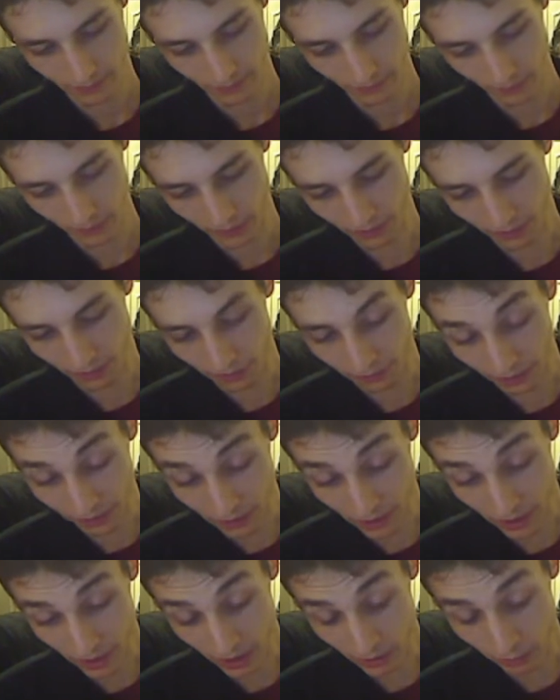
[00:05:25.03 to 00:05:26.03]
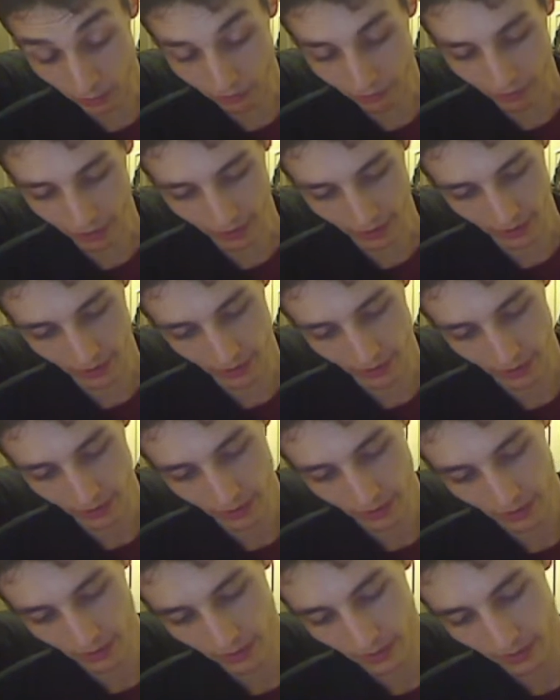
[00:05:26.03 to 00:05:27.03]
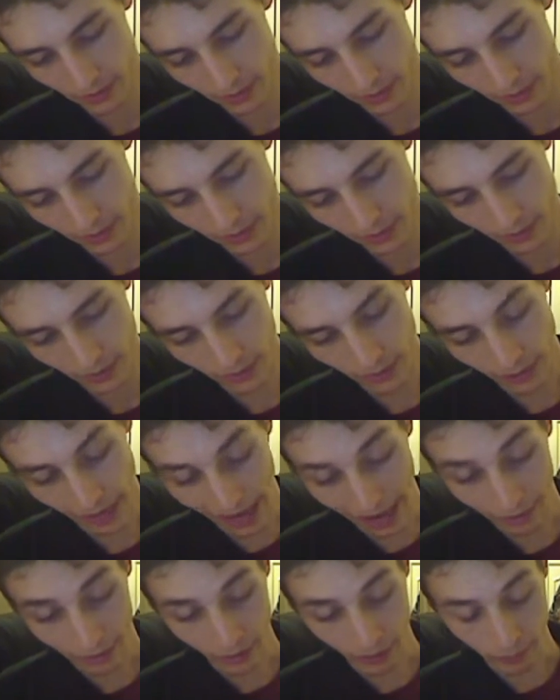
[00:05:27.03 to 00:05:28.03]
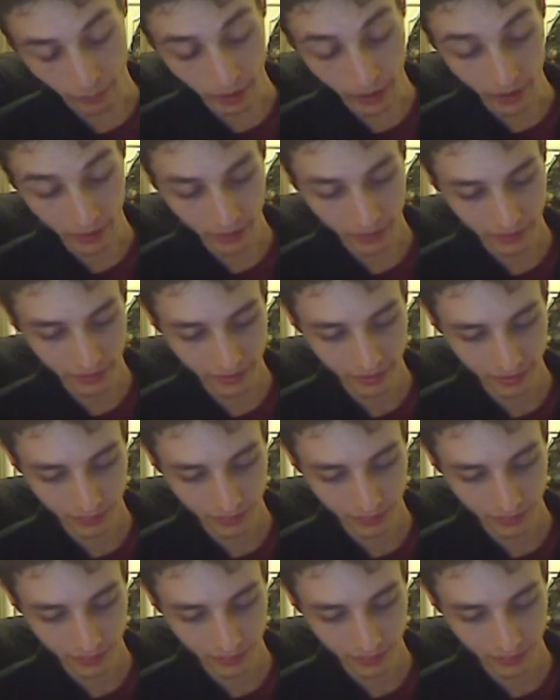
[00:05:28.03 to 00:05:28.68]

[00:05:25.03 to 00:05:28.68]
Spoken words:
so that she can refine her outer appearance.